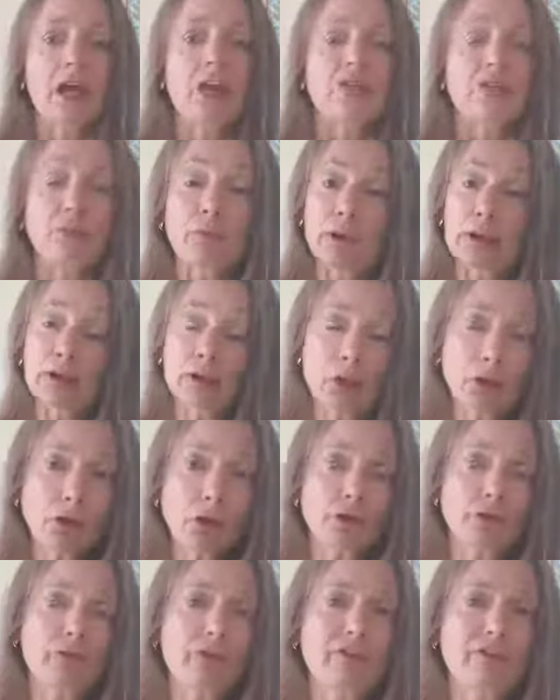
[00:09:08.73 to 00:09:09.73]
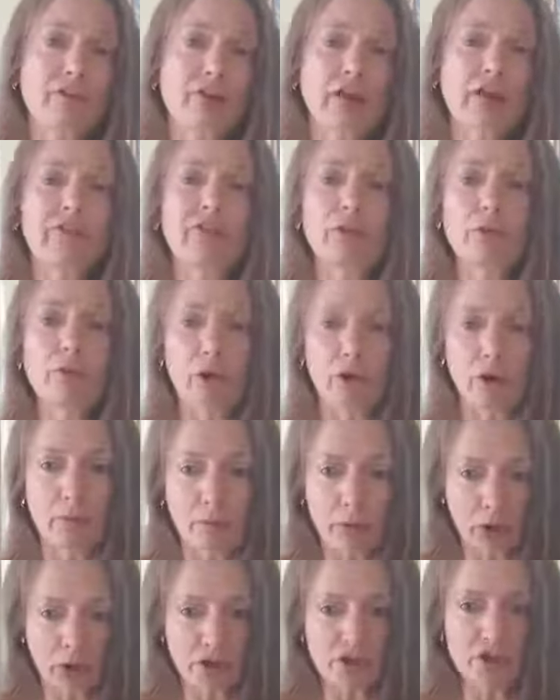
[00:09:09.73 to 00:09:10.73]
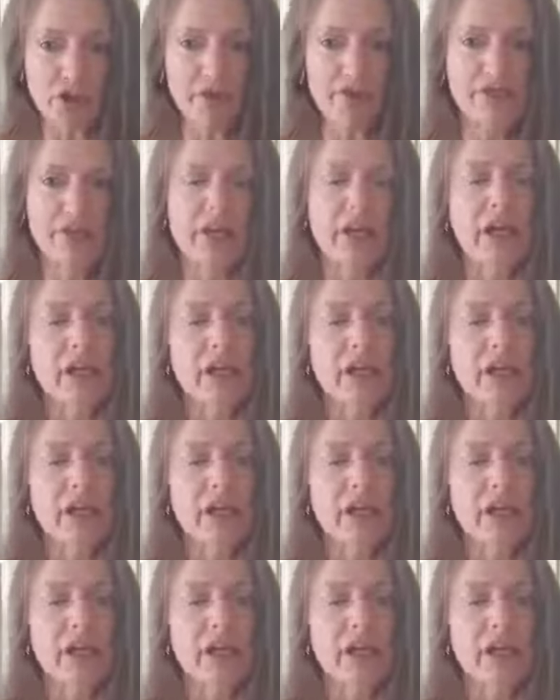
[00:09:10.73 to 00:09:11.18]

So when you're no longer afraid of your own emotions,